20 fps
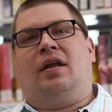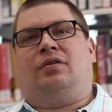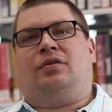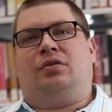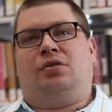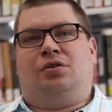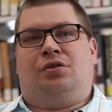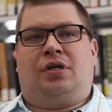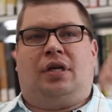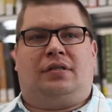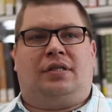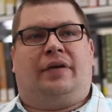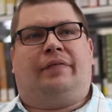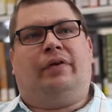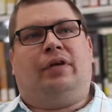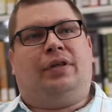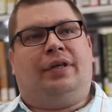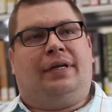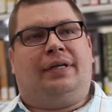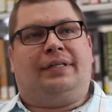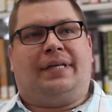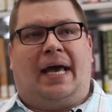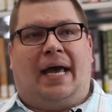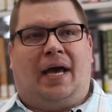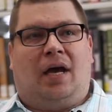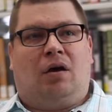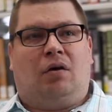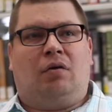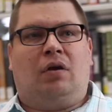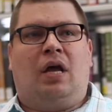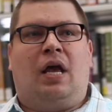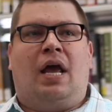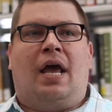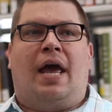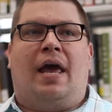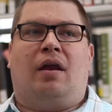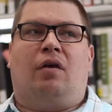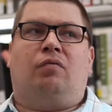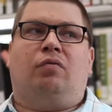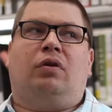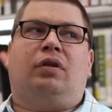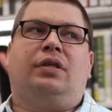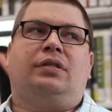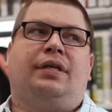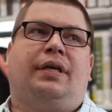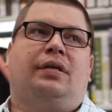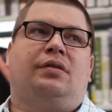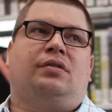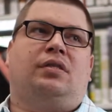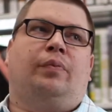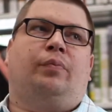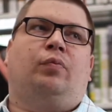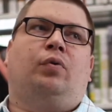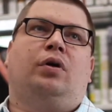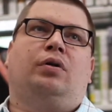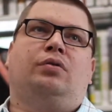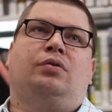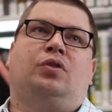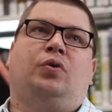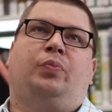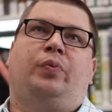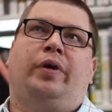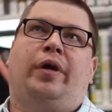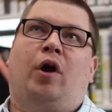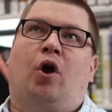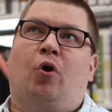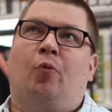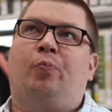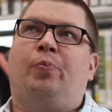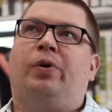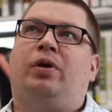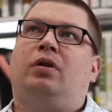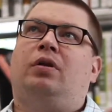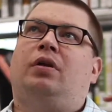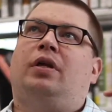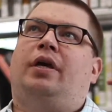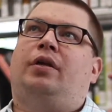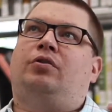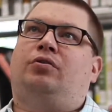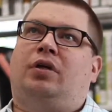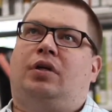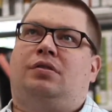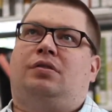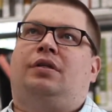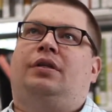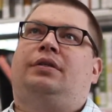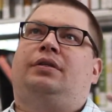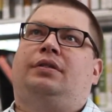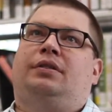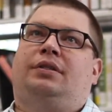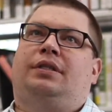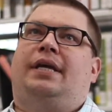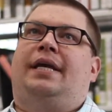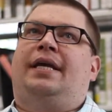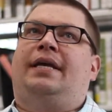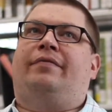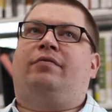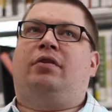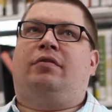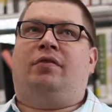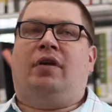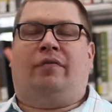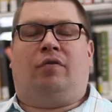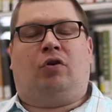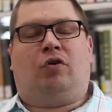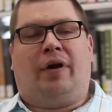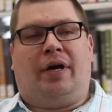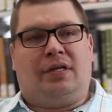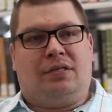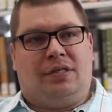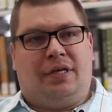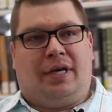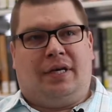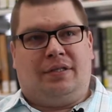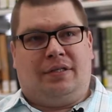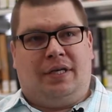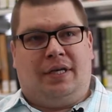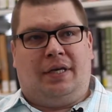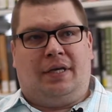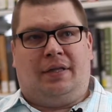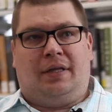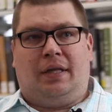it just shuts everything down. And it really takes someone to be open and trusting to say, even if you have a crazy idea,